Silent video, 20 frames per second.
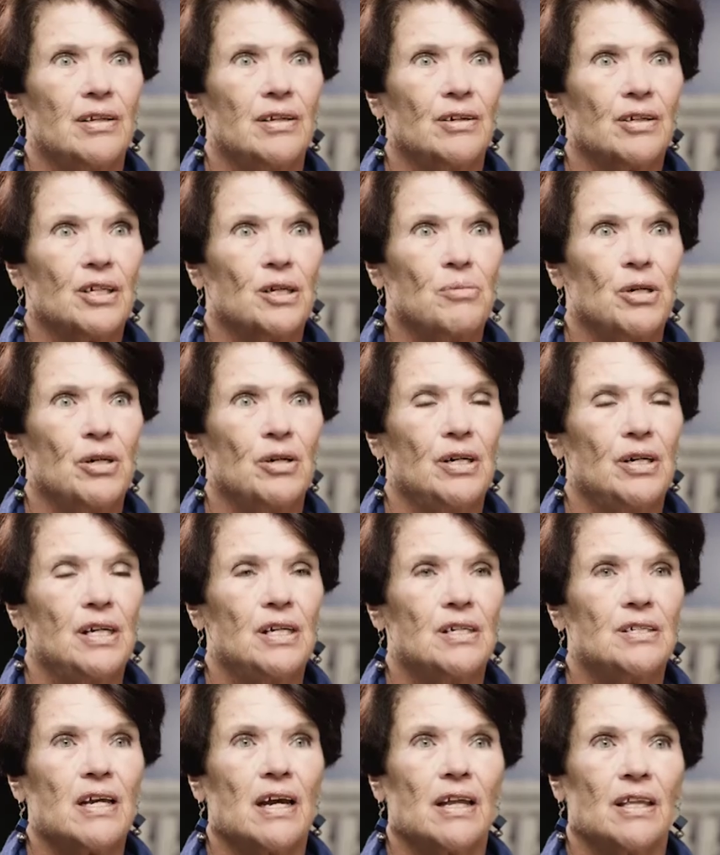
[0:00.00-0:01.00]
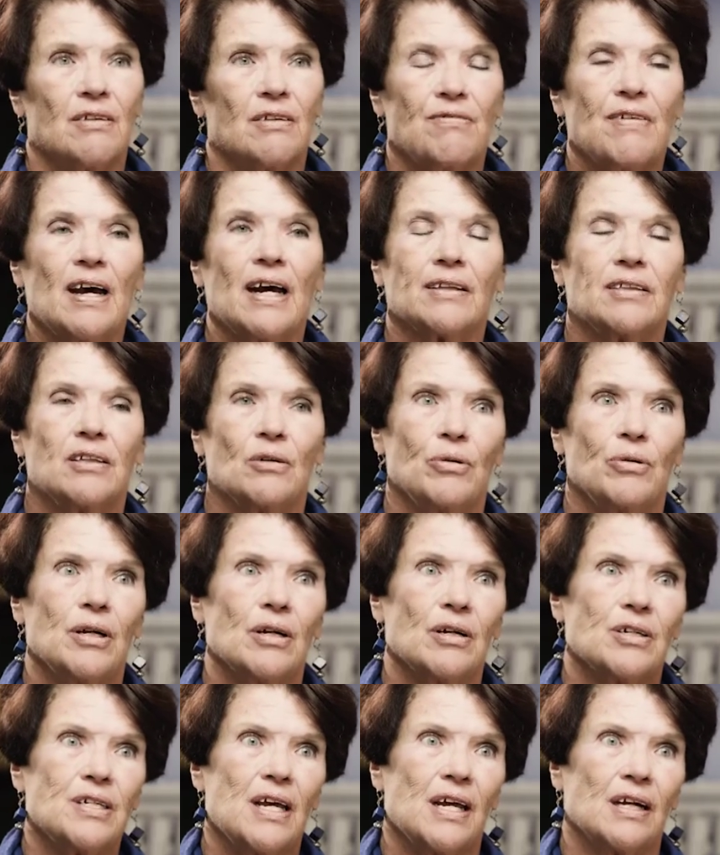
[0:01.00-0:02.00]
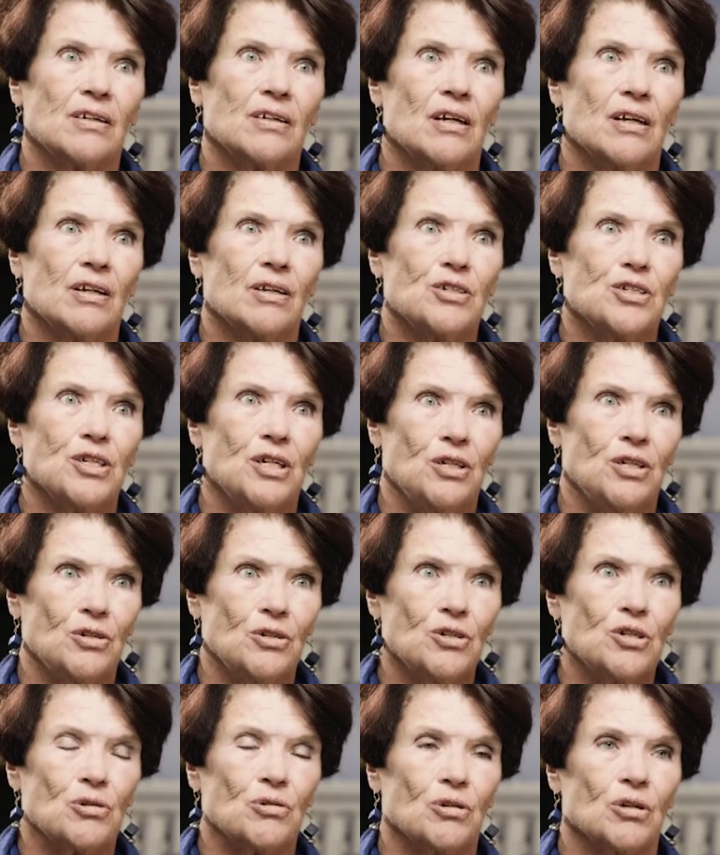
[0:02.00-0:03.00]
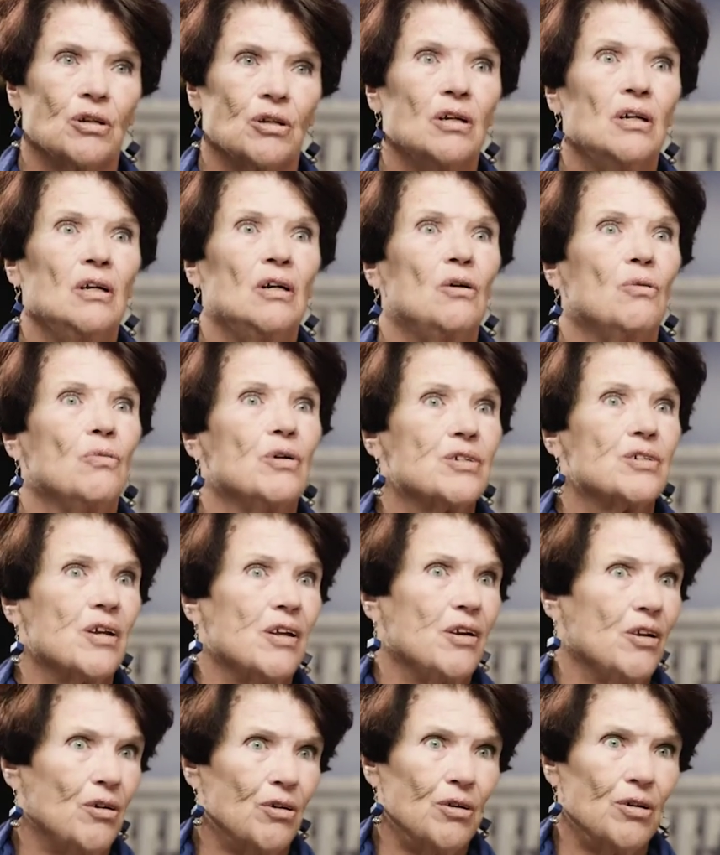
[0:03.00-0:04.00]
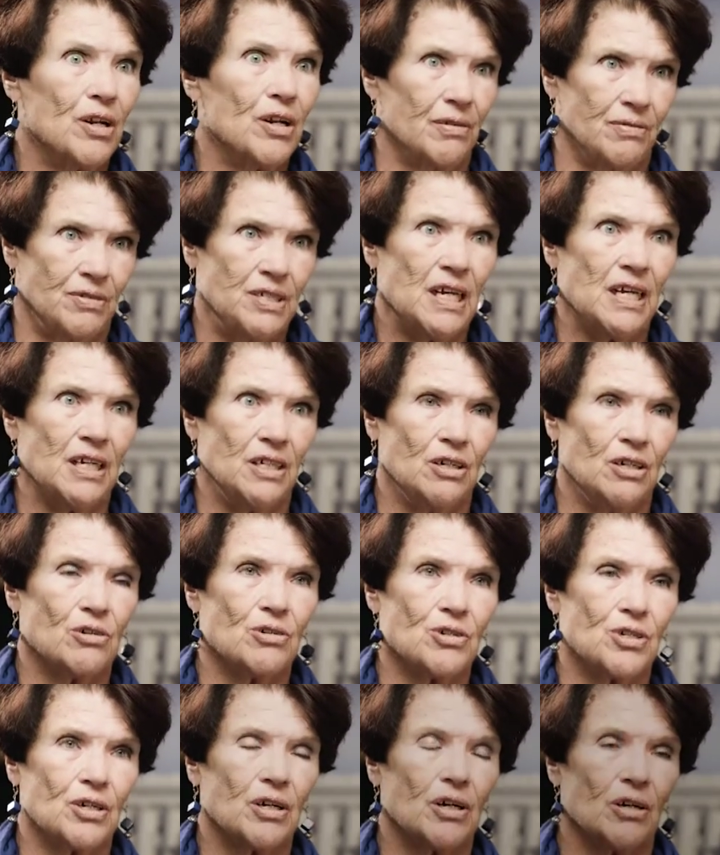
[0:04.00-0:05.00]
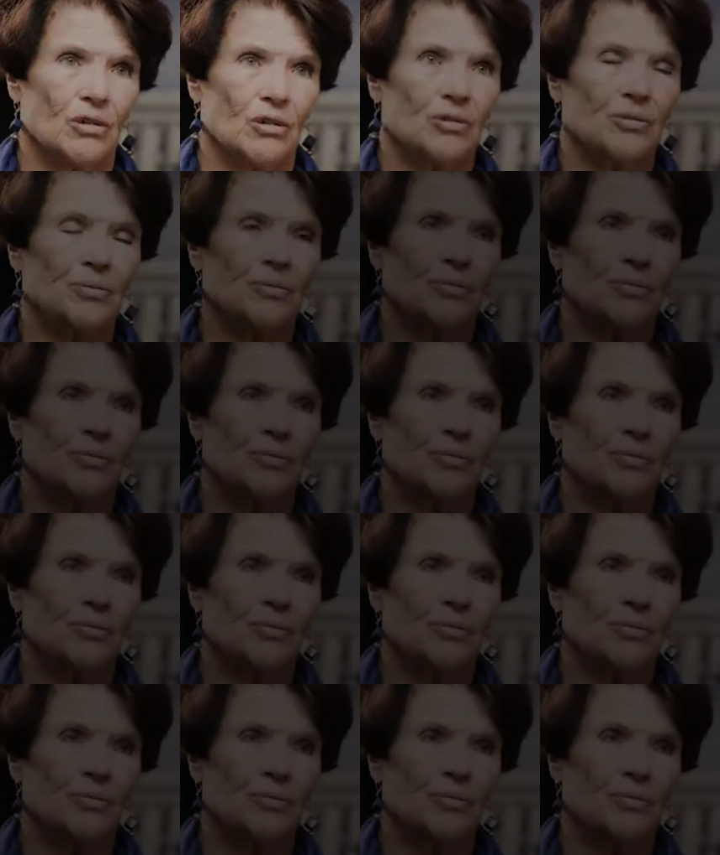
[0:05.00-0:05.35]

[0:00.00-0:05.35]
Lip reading: in their communities, and the fact that we are technology neutral was unheard of 10 years ago.